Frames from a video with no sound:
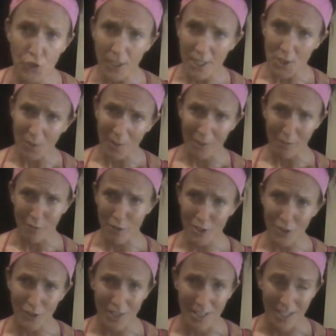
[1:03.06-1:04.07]
you guys when I
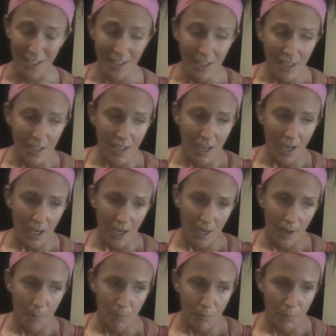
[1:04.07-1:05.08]
first looked at
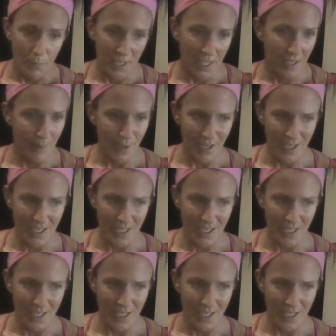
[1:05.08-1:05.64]
um, Bikini Body